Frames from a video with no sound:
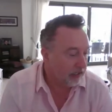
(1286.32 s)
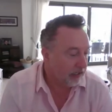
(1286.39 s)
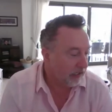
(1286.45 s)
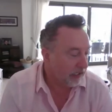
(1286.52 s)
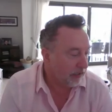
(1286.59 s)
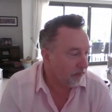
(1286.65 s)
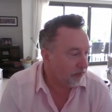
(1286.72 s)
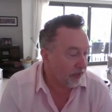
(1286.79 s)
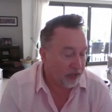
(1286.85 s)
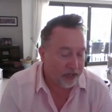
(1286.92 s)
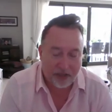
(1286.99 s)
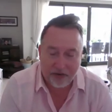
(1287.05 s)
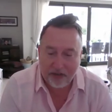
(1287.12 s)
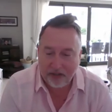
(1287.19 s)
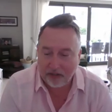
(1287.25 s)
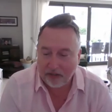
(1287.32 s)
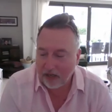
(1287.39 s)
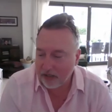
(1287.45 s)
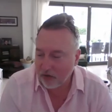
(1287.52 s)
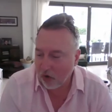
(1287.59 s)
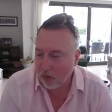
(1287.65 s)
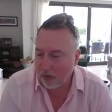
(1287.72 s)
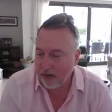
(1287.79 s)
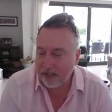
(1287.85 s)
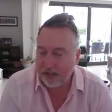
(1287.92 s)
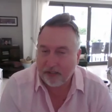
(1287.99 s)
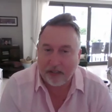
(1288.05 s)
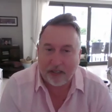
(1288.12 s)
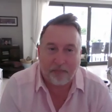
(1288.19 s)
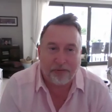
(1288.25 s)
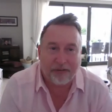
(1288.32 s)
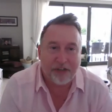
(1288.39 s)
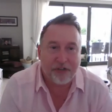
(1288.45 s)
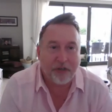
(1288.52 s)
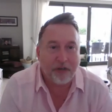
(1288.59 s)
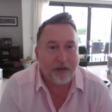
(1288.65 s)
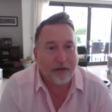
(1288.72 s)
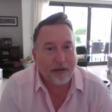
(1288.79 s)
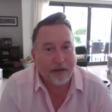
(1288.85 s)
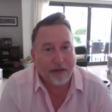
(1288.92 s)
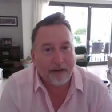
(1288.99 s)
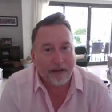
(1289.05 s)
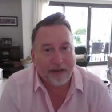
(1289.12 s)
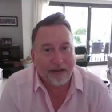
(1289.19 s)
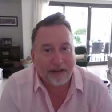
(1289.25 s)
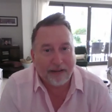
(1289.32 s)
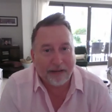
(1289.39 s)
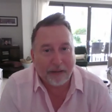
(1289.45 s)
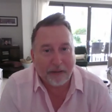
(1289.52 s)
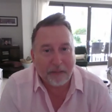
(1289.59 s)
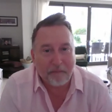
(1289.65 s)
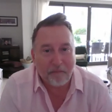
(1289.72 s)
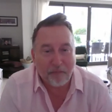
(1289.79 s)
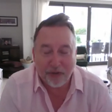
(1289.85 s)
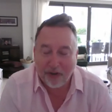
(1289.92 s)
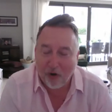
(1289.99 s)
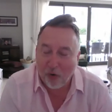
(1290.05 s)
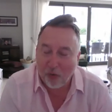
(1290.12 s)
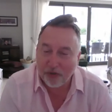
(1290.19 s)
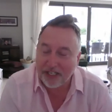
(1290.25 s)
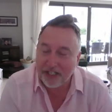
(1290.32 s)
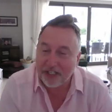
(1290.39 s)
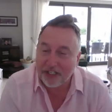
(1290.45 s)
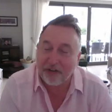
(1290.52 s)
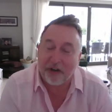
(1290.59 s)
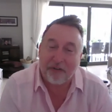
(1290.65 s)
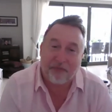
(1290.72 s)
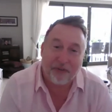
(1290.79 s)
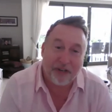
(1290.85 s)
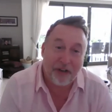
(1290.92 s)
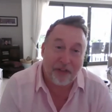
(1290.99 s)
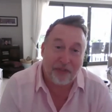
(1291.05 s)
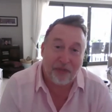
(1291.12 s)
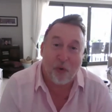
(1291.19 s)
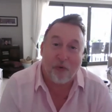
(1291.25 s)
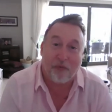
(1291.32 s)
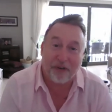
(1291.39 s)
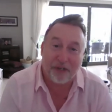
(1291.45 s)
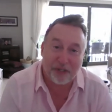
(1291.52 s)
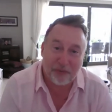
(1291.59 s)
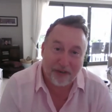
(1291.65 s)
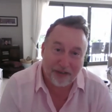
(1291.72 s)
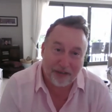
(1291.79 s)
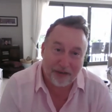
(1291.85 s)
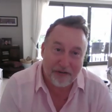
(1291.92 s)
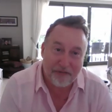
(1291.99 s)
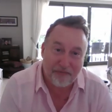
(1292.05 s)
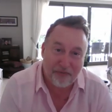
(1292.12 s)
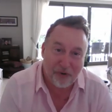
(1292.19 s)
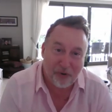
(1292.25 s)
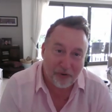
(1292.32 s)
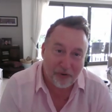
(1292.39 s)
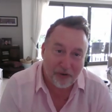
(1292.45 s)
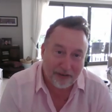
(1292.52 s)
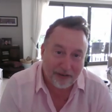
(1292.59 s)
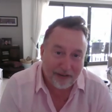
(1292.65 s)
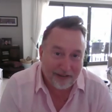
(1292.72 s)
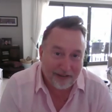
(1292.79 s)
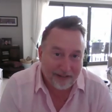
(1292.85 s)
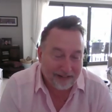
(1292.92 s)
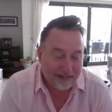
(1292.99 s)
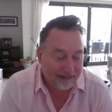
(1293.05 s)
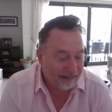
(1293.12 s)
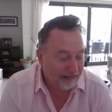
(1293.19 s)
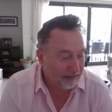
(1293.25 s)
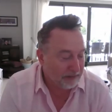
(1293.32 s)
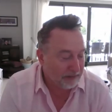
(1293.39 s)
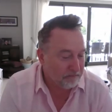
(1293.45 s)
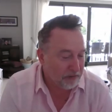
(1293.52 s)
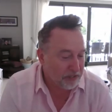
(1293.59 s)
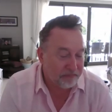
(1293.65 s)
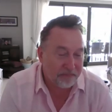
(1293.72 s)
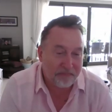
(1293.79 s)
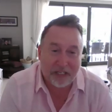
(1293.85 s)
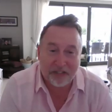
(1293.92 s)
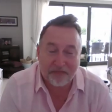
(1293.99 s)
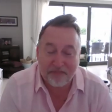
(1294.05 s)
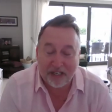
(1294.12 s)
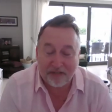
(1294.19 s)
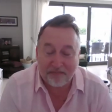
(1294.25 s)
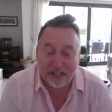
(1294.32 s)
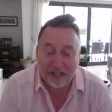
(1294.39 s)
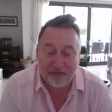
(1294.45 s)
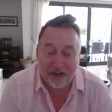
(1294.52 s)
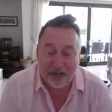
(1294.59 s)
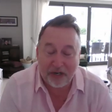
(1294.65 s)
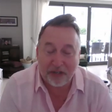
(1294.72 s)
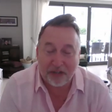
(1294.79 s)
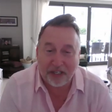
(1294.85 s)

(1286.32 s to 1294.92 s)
Um, thank you, Katherine. As always, a pleasure. Um, always insightful and thoughtful as well going forward. Um, that's, that's, that's very good.